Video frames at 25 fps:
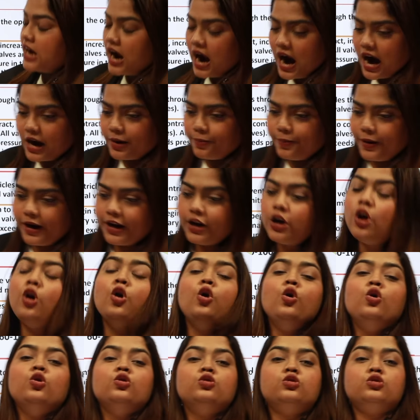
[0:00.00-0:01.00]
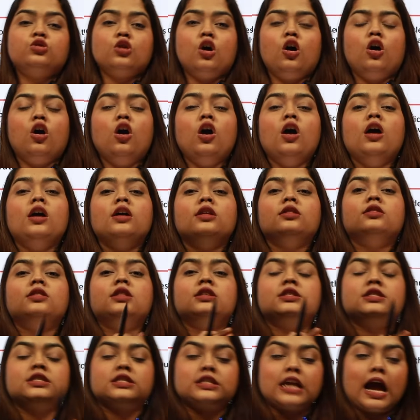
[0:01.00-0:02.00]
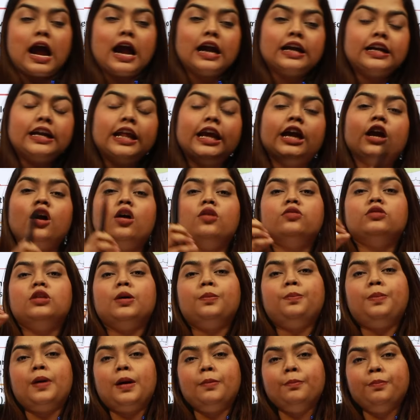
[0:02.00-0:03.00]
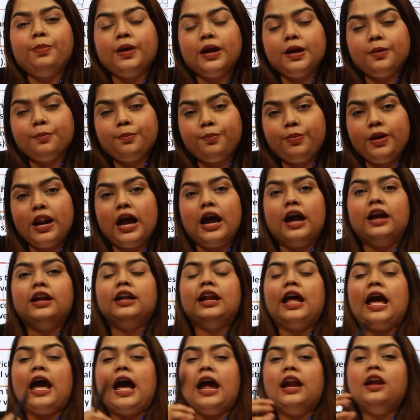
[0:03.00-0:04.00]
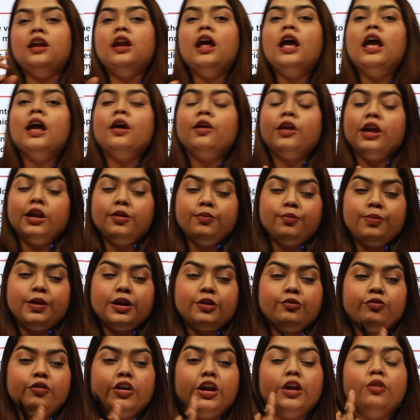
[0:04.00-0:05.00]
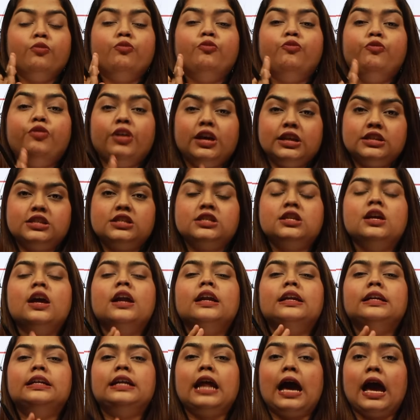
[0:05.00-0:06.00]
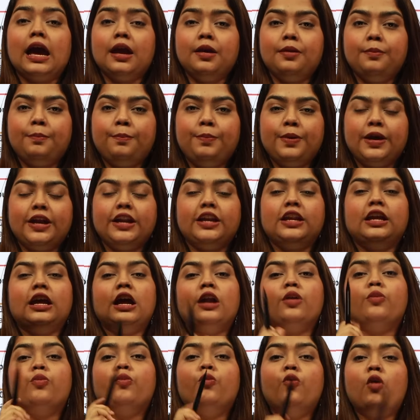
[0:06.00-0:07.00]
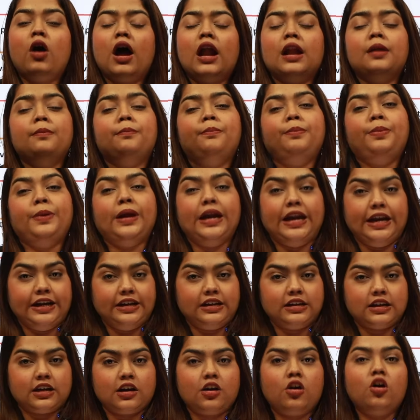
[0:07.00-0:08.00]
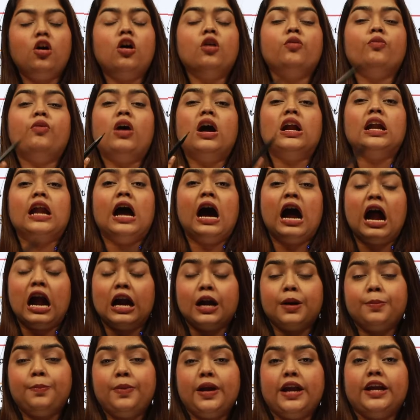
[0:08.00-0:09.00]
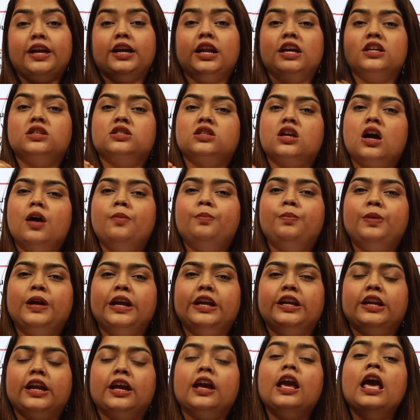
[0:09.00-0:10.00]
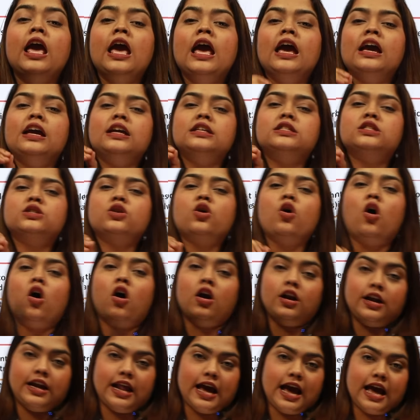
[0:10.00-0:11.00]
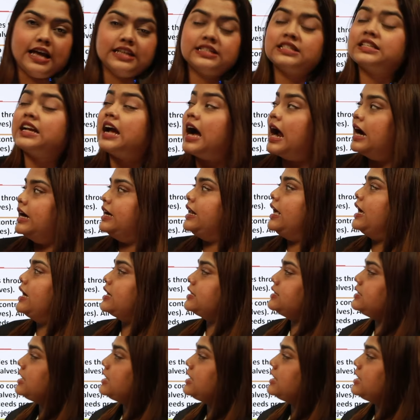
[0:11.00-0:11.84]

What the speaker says: heartbeat. So, the starting of the pumping blood and in between which time period one beat or one heartbeat is completing is called as cardiac